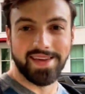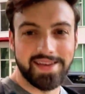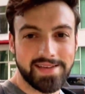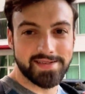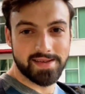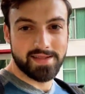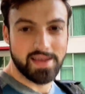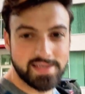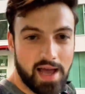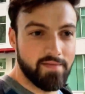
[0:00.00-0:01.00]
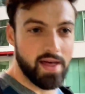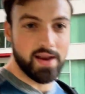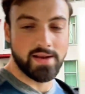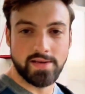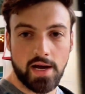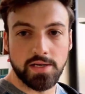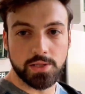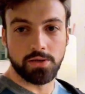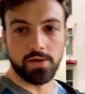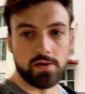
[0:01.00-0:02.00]
these have that
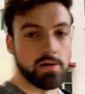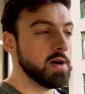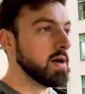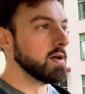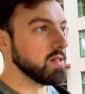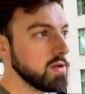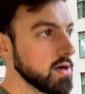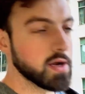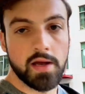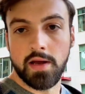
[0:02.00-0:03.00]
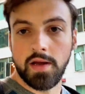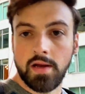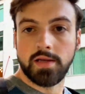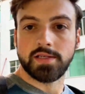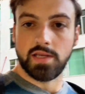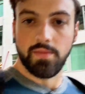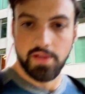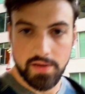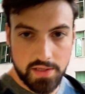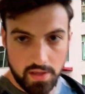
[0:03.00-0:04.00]
industrial look,
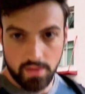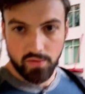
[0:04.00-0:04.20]
similar to the